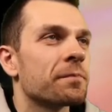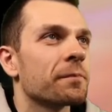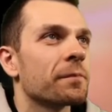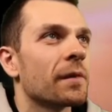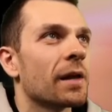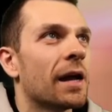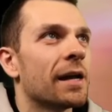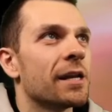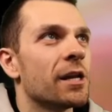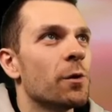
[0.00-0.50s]

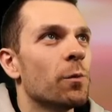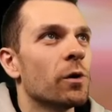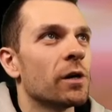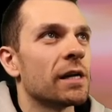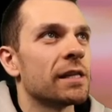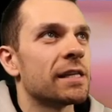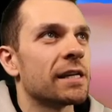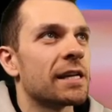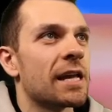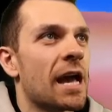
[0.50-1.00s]
and he will
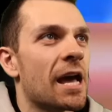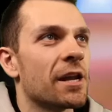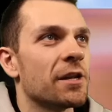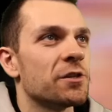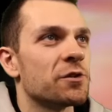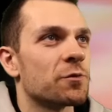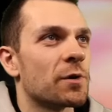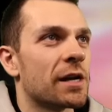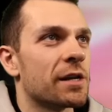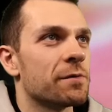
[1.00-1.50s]
get the cannons
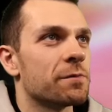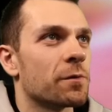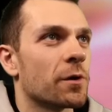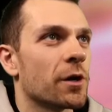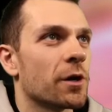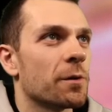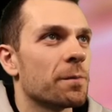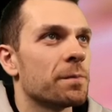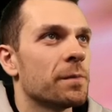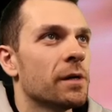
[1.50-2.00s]
ready for
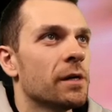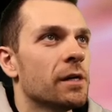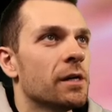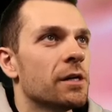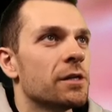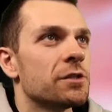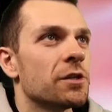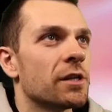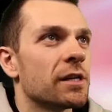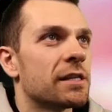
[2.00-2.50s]
you.
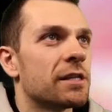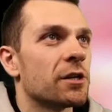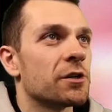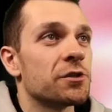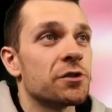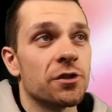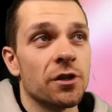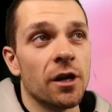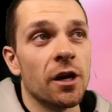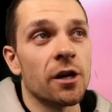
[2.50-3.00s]
So the,
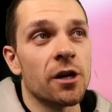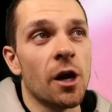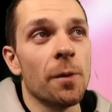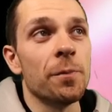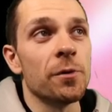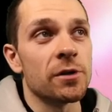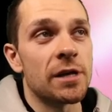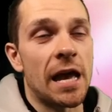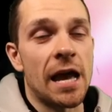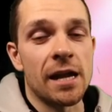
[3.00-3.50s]
there's a couple
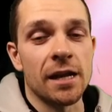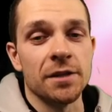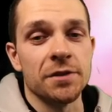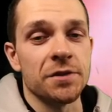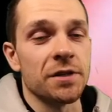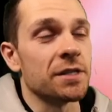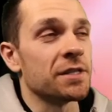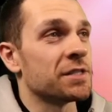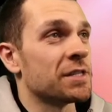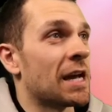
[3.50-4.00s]
cannons
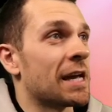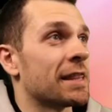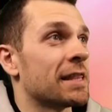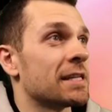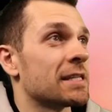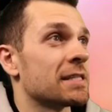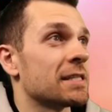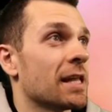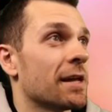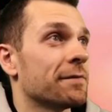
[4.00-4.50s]
inside
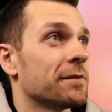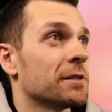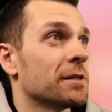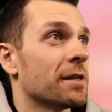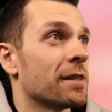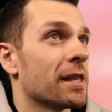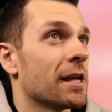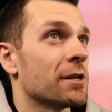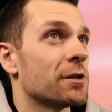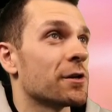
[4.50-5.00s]
this level
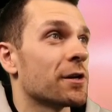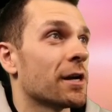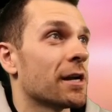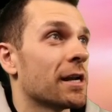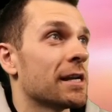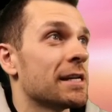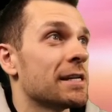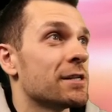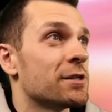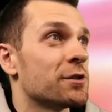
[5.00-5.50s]
that you're going to
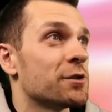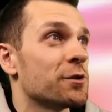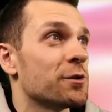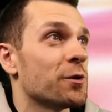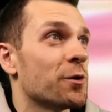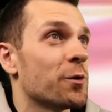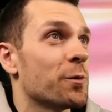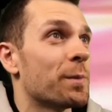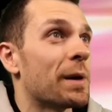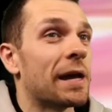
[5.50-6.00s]
need
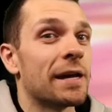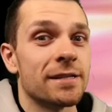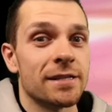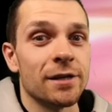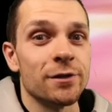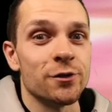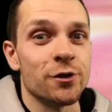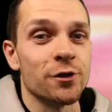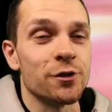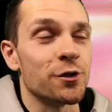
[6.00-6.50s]
to pay
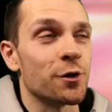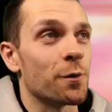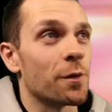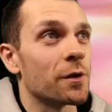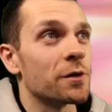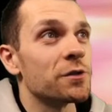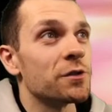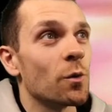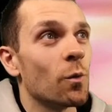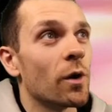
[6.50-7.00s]
attention to.
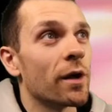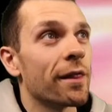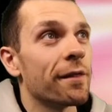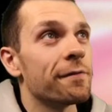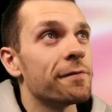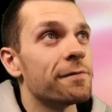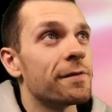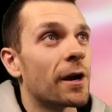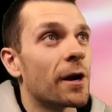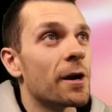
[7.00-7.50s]
There's the one on the very